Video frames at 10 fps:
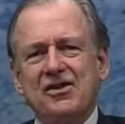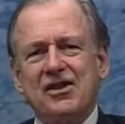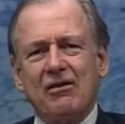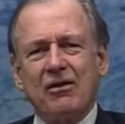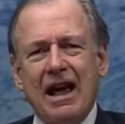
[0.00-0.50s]

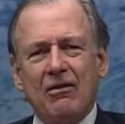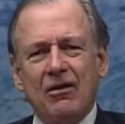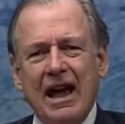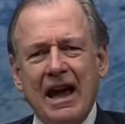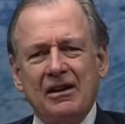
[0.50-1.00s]
general
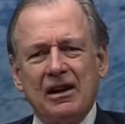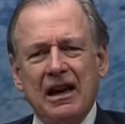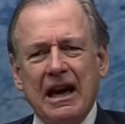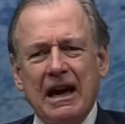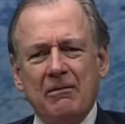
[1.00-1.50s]
outline,
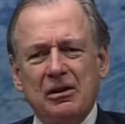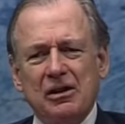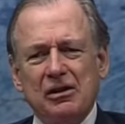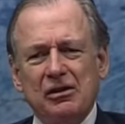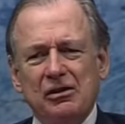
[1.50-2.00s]
uh,
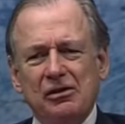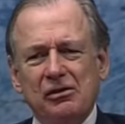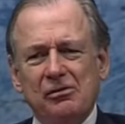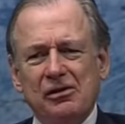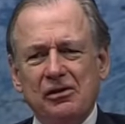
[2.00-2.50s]

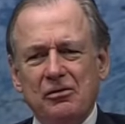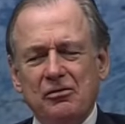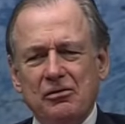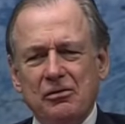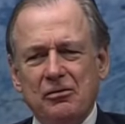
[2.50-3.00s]
you, you,
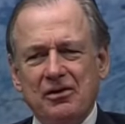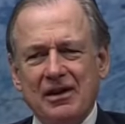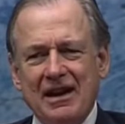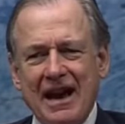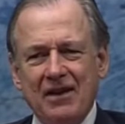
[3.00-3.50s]
you would
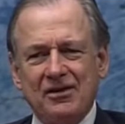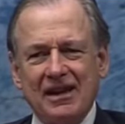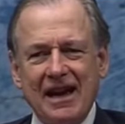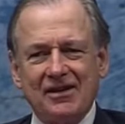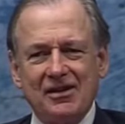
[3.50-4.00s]
announce a
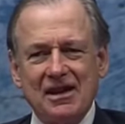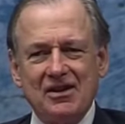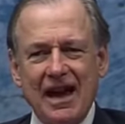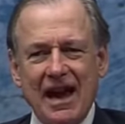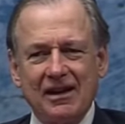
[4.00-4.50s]
gasoline
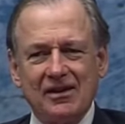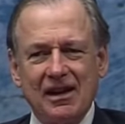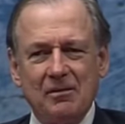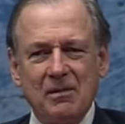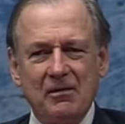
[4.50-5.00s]
tax,
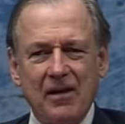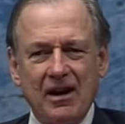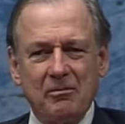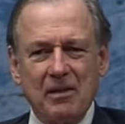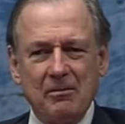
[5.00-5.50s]
and to be
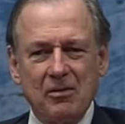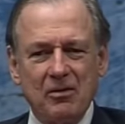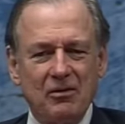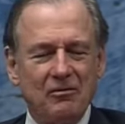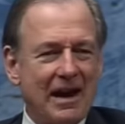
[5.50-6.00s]
fair to people
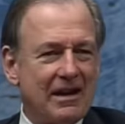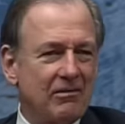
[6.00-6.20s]
who've made